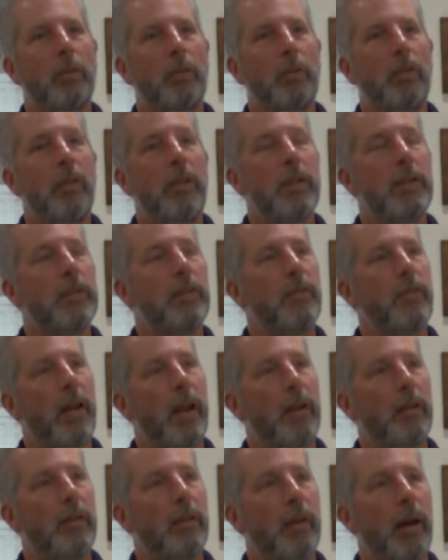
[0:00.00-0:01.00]
so this
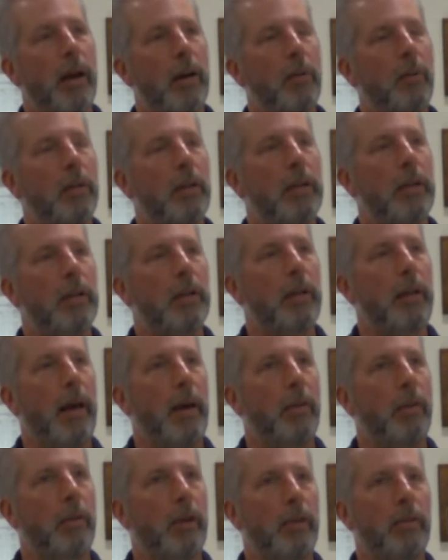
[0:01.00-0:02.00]
event not only allows